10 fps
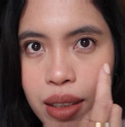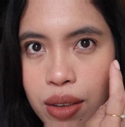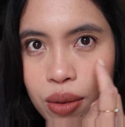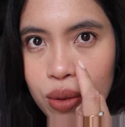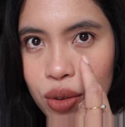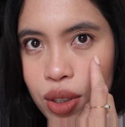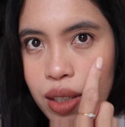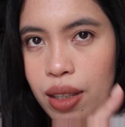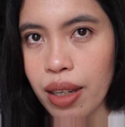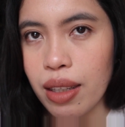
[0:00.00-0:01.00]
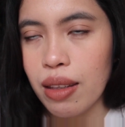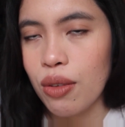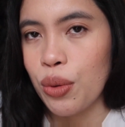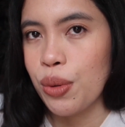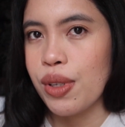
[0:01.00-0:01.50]
So just like the
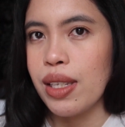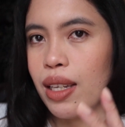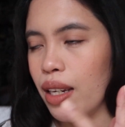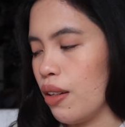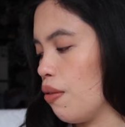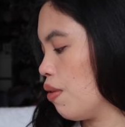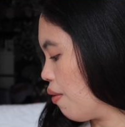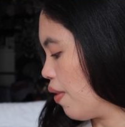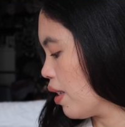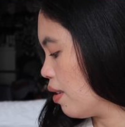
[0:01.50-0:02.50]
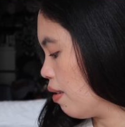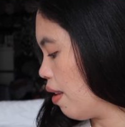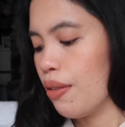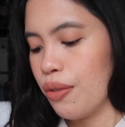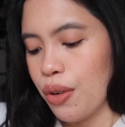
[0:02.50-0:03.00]
rosy kind of effect.
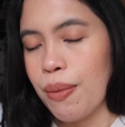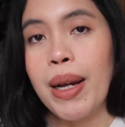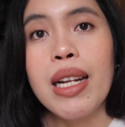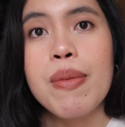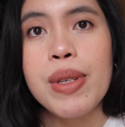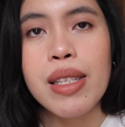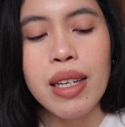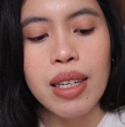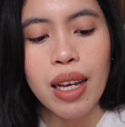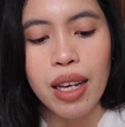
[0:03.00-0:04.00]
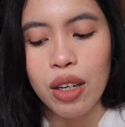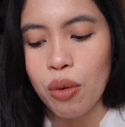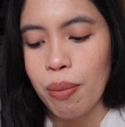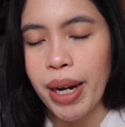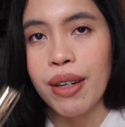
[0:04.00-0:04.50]
Then for my lipstick, I
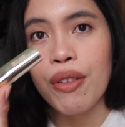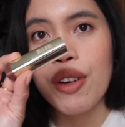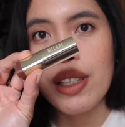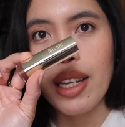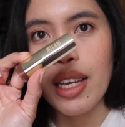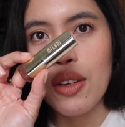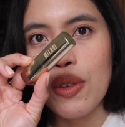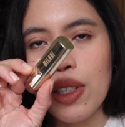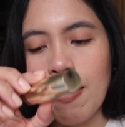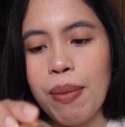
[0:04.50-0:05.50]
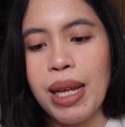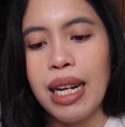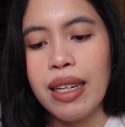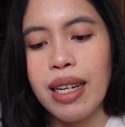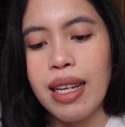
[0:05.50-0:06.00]
use the
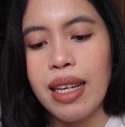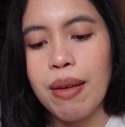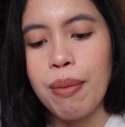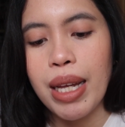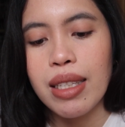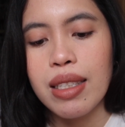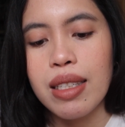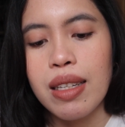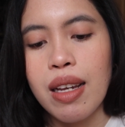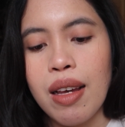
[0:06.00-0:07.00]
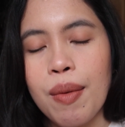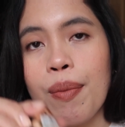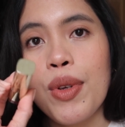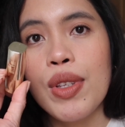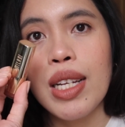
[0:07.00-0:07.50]
Milani matte
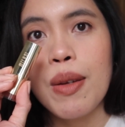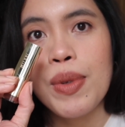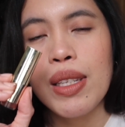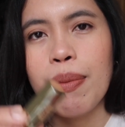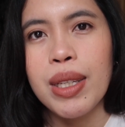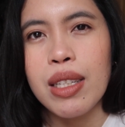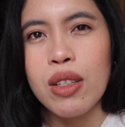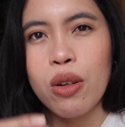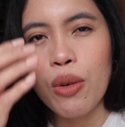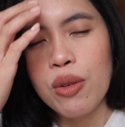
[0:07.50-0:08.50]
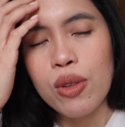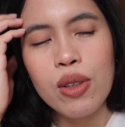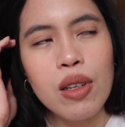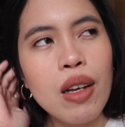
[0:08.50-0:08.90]
beauty lipstick, but it looks